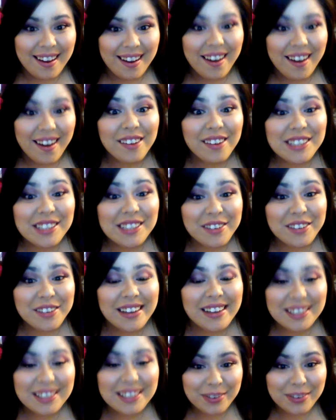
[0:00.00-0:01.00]
Also, I
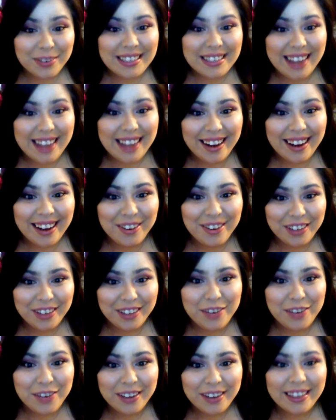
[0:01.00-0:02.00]
just wanted to add in really
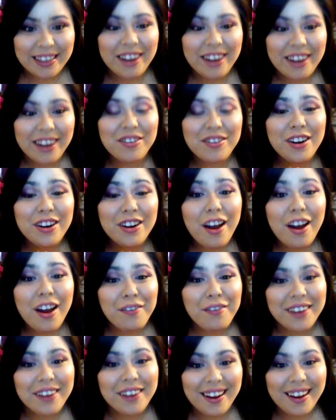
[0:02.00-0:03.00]
quick that I have not
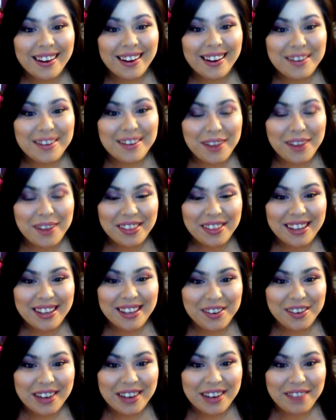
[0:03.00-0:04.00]
forgotten about the
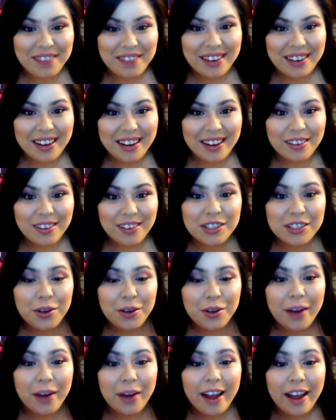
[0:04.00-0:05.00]
Q&A video,
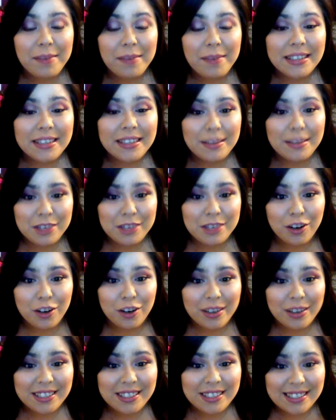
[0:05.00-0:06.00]
so I am accepting your
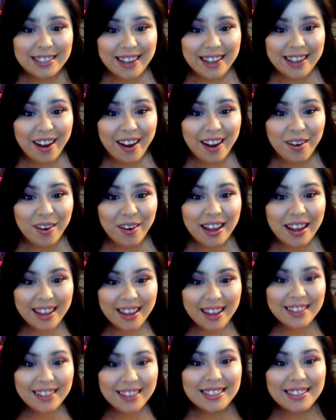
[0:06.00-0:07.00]
questions now.
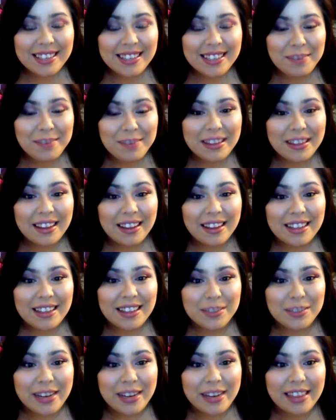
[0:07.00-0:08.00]
This is going to be the last
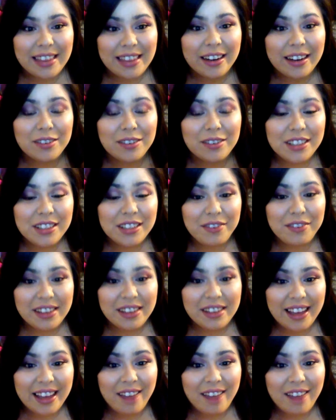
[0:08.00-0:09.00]
week, and then I will
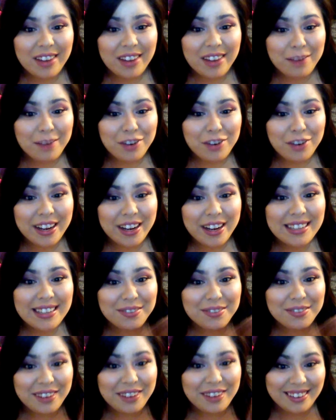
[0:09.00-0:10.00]
definitely have that up for you guys
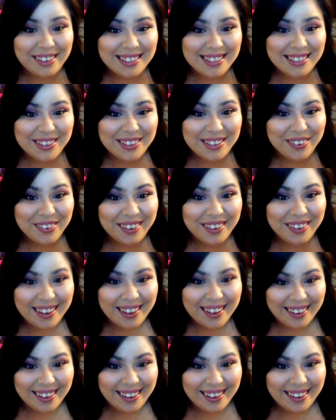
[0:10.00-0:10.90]
very soon.